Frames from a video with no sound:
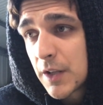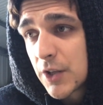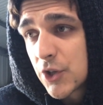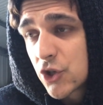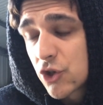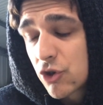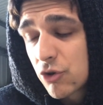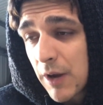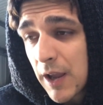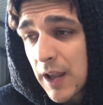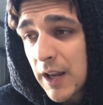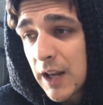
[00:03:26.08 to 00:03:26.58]

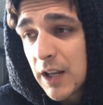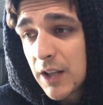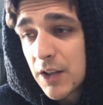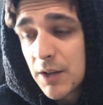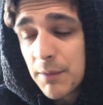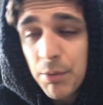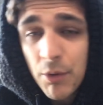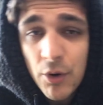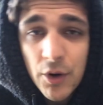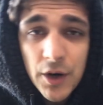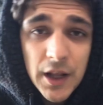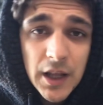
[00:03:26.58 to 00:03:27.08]
training
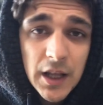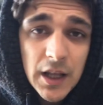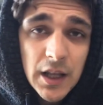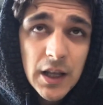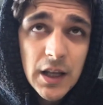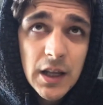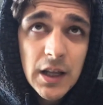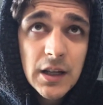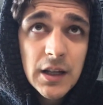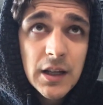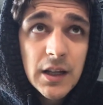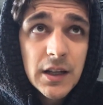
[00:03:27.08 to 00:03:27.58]
the body
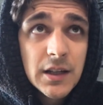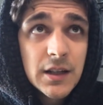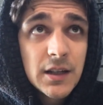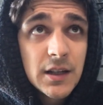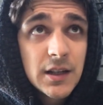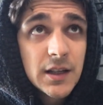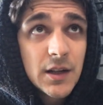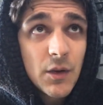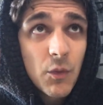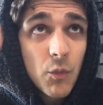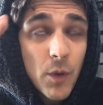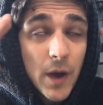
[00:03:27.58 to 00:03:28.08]
in,
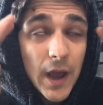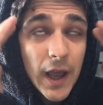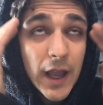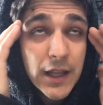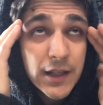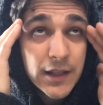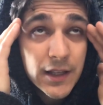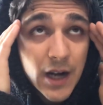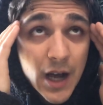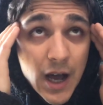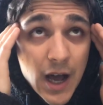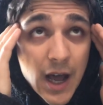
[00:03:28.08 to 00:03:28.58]
in, in a
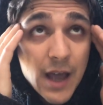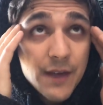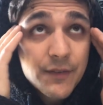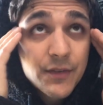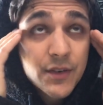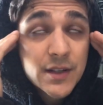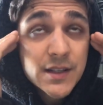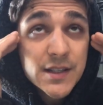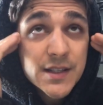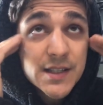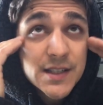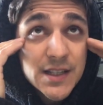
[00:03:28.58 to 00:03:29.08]
way that
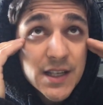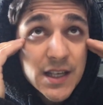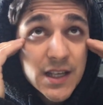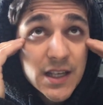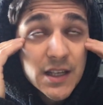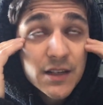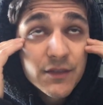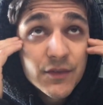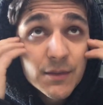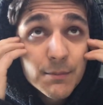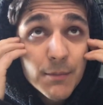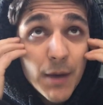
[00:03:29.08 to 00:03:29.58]
I've
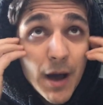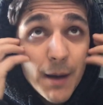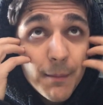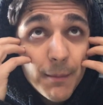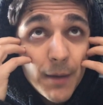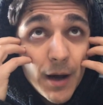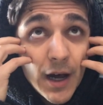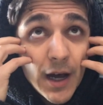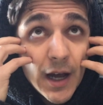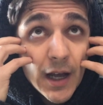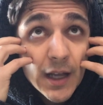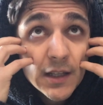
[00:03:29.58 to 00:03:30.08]
conceived in my
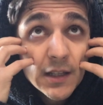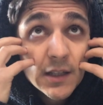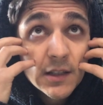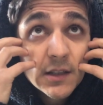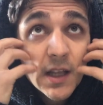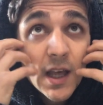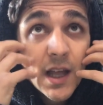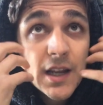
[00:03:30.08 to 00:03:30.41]
mind that,